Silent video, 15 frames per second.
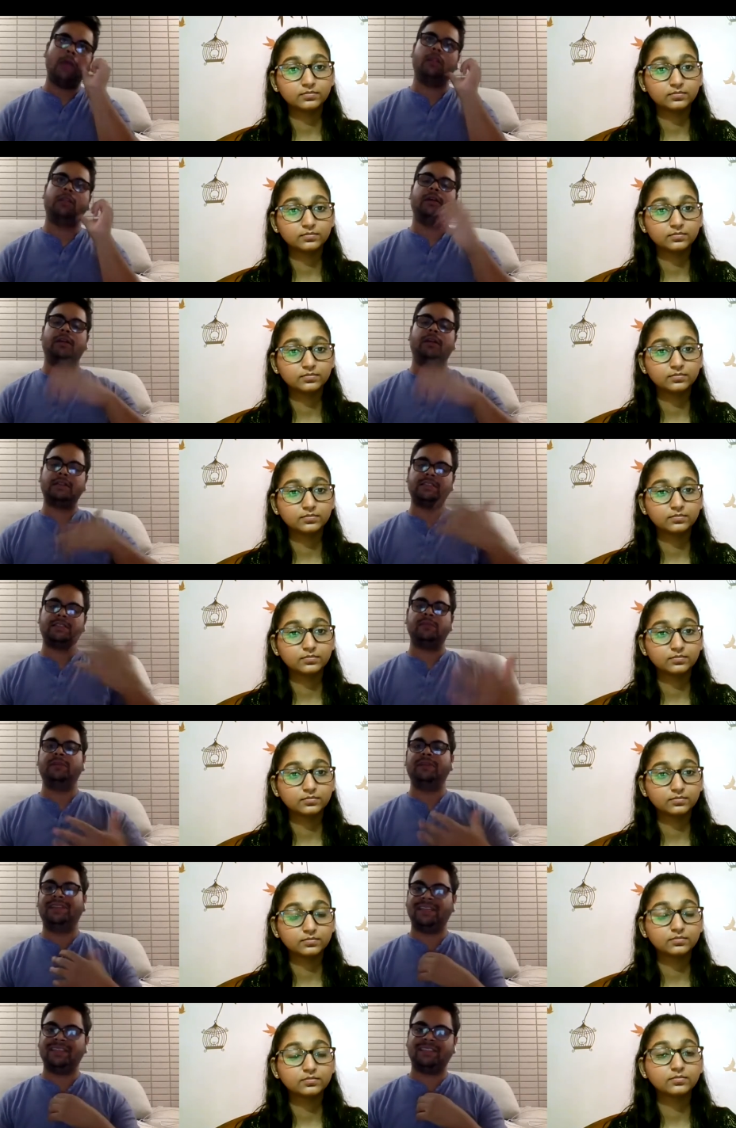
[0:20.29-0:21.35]
Speaker 1: there are some
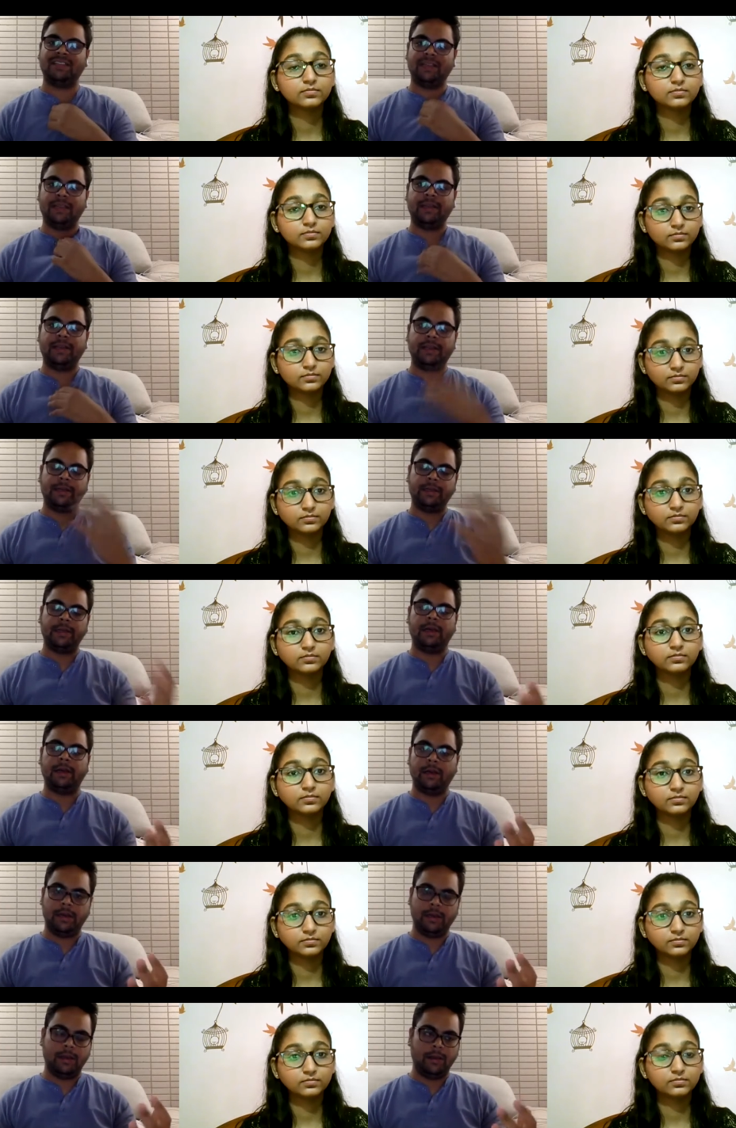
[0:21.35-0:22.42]
designated
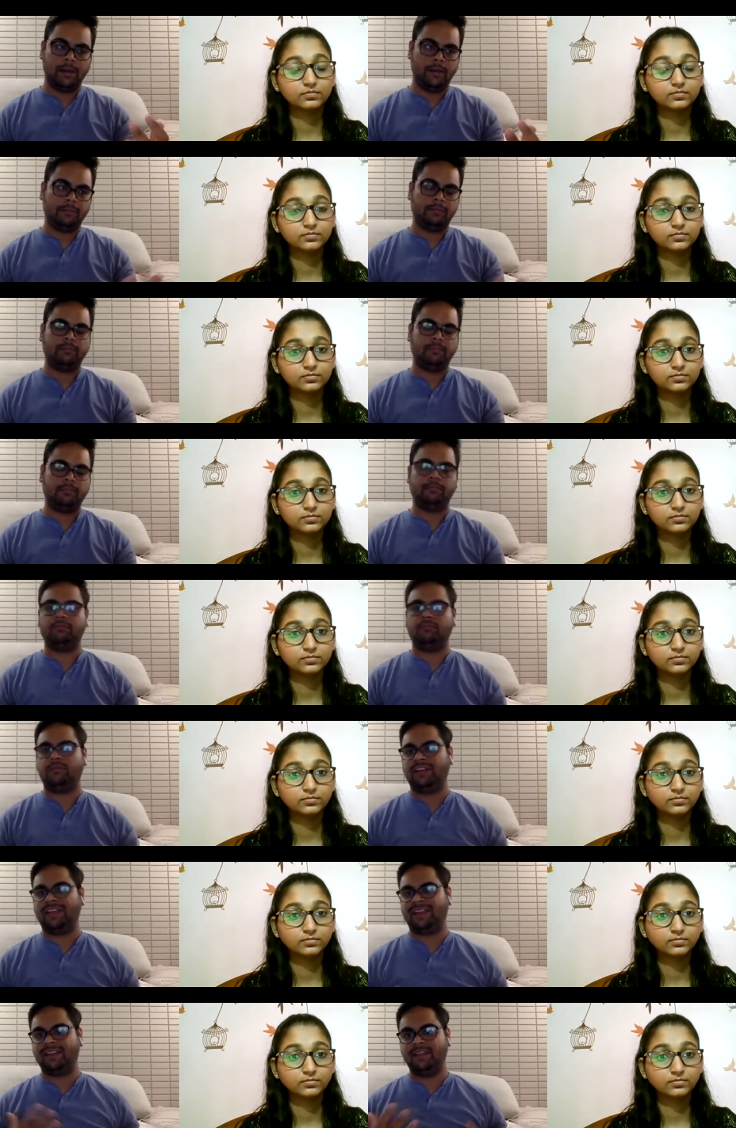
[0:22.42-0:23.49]
uh,
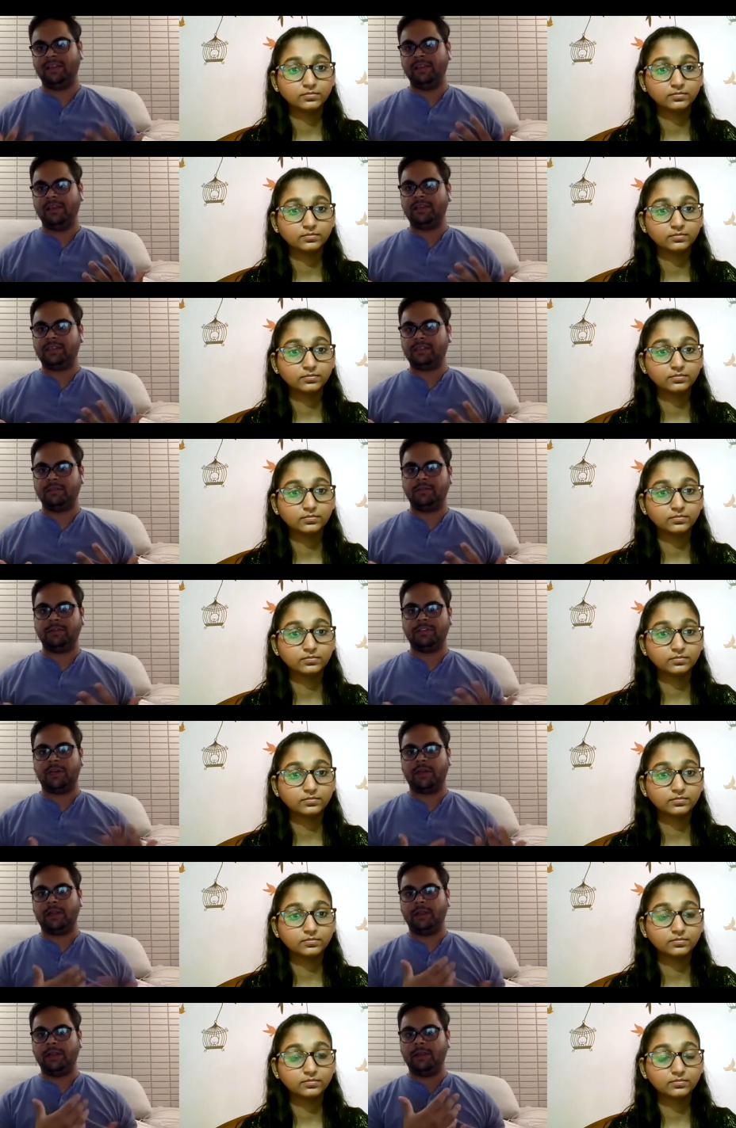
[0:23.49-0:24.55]
techniques which are
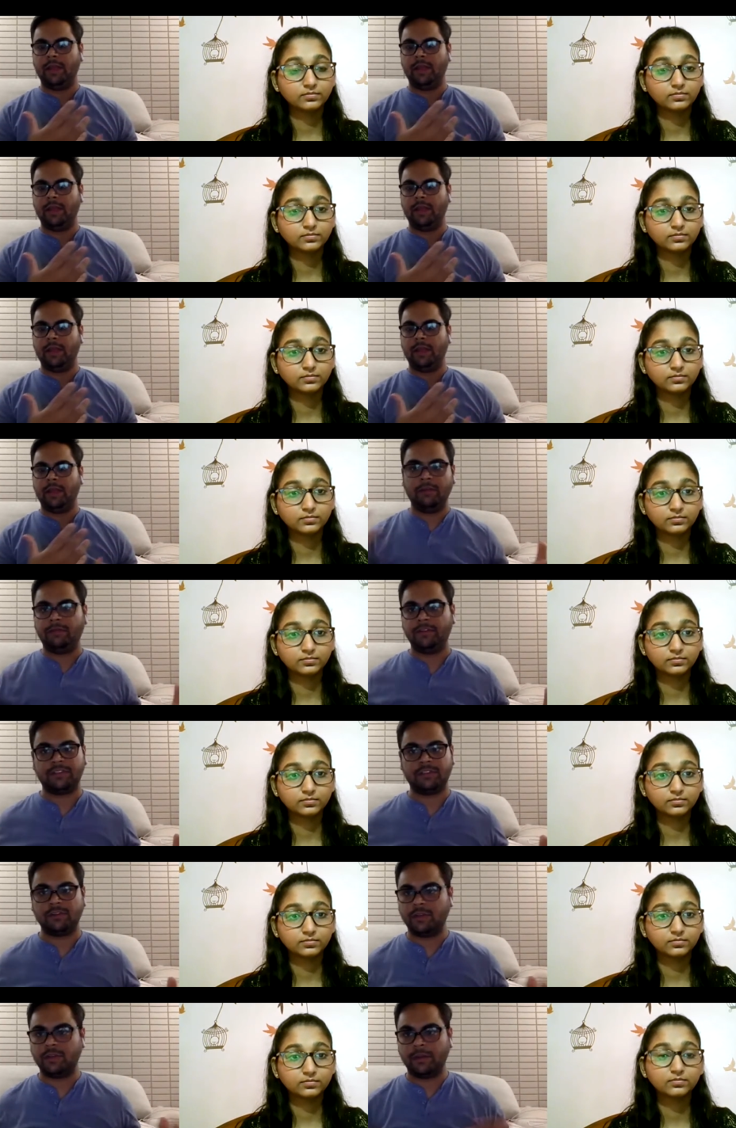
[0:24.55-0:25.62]
in every
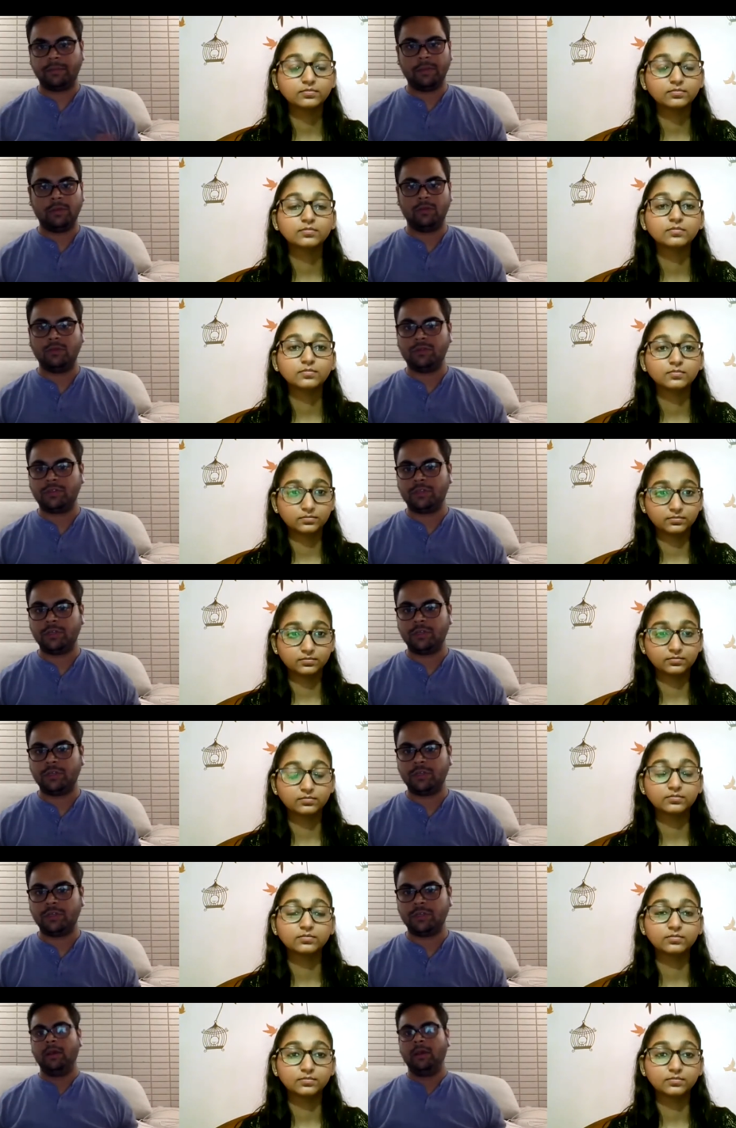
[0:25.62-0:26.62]
physiotherapy rooster.